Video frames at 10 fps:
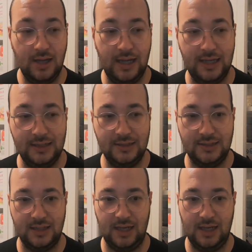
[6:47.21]

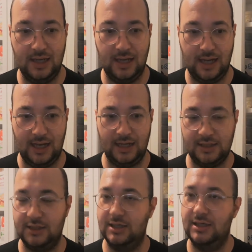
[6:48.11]
is
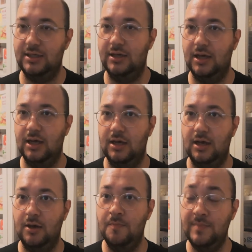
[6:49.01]
actually
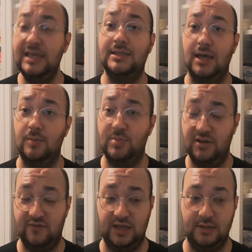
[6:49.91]
a meetup
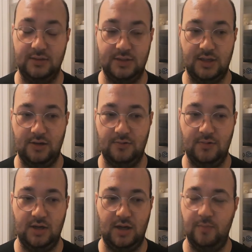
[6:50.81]
event.
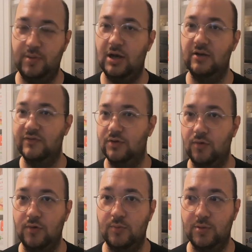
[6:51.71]
So I'm part of a
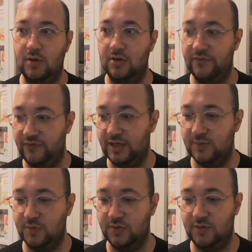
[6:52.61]
group on
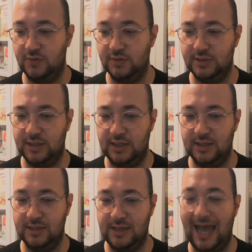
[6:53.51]
Facebook called
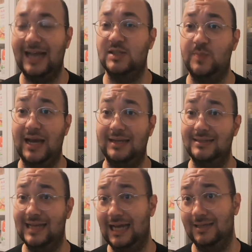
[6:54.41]

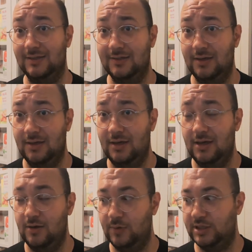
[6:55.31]
Expat Dads,
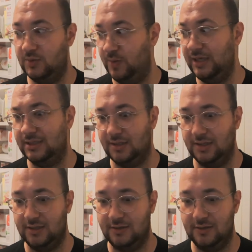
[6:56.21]
which is
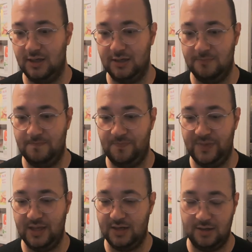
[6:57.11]
basically,
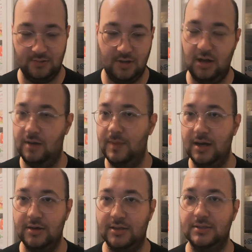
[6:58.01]
you know,
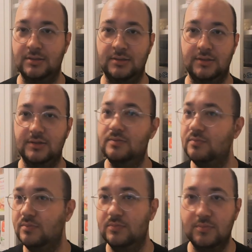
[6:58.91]
Americans,
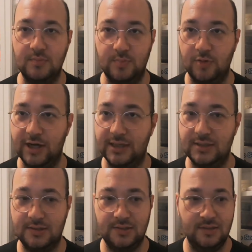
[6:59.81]

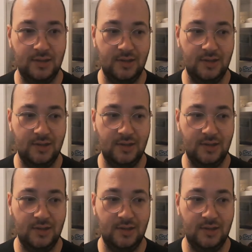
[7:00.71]
Brits,